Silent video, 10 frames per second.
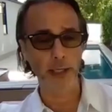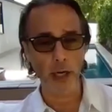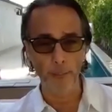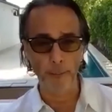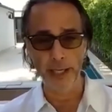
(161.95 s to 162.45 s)
and
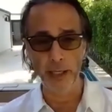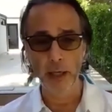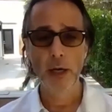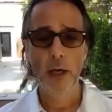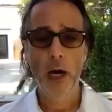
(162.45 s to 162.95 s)
company
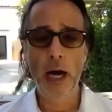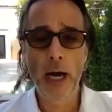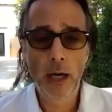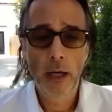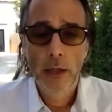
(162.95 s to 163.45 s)

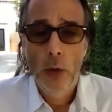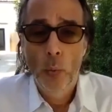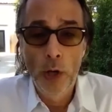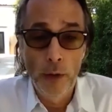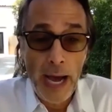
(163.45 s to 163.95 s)
uh,
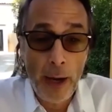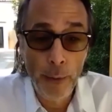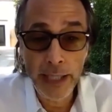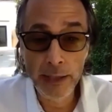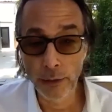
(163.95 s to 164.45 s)
will now
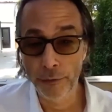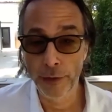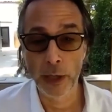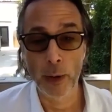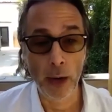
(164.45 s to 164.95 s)
need to
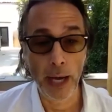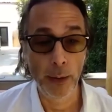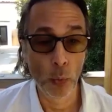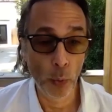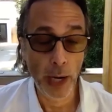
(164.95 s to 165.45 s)
figure out
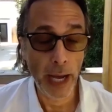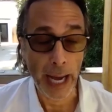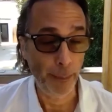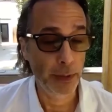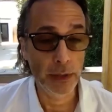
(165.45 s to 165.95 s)
what
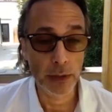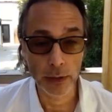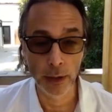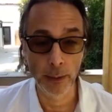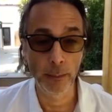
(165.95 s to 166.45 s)
happened
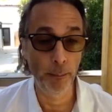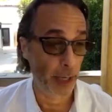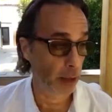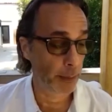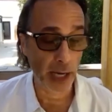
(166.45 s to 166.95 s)
to
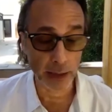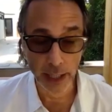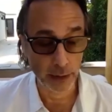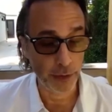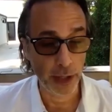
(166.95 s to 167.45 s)
Bellamy,
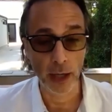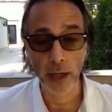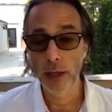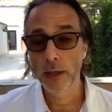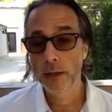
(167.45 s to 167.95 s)
Octavia,
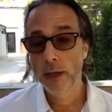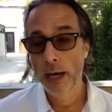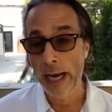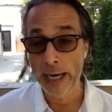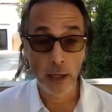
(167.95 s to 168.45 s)

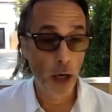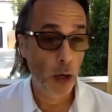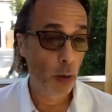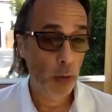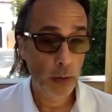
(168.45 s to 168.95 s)

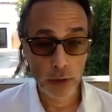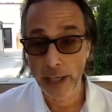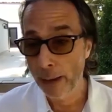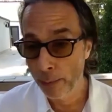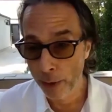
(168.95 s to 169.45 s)
Echo,
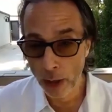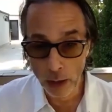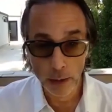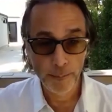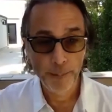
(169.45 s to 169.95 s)

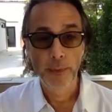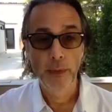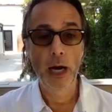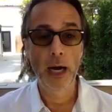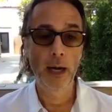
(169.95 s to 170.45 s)
Gabriel.
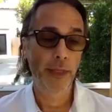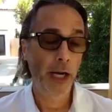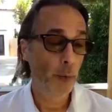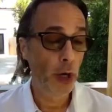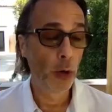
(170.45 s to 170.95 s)
Uh, they
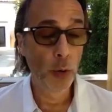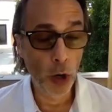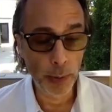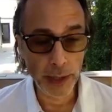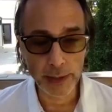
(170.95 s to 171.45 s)
don't know who
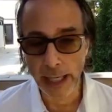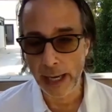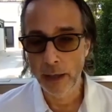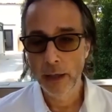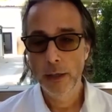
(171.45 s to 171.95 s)
Hope is
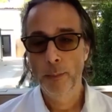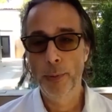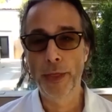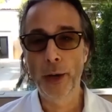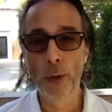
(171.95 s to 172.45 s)
yet
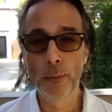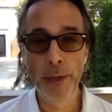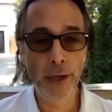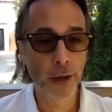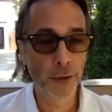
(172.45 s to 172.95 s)
but they will
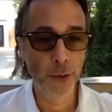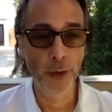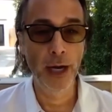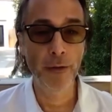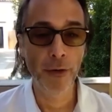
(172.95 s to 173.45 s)
meet her
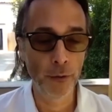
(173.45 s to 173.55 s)
soon enough,